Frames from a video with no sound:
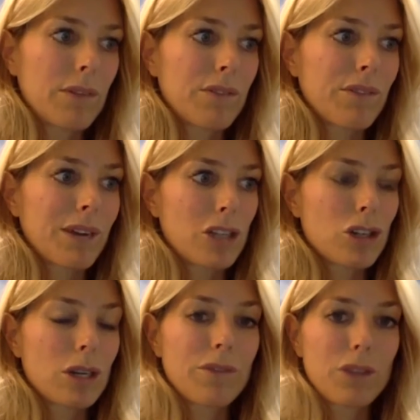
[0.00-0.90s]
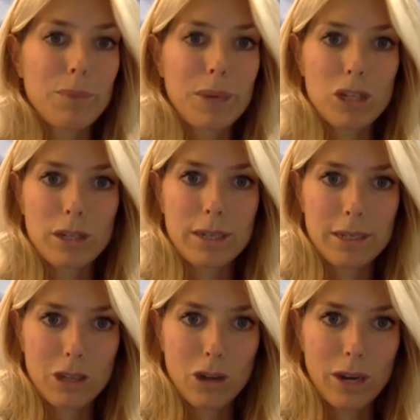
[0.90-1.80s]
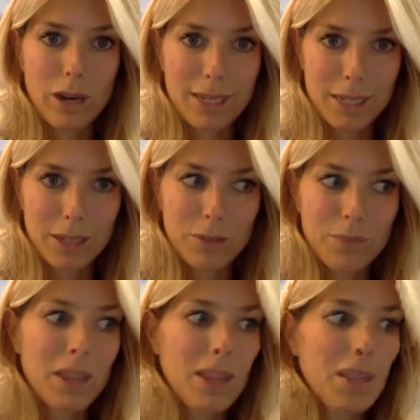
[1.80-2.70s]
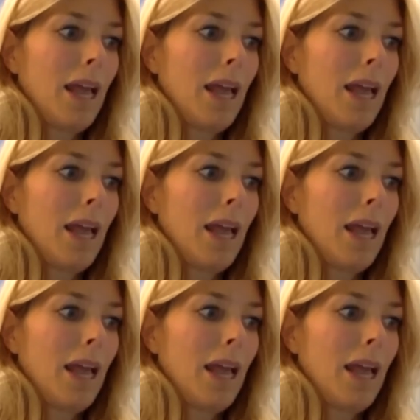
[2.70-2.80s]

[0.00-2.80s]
and even financially for the patient is not ideal.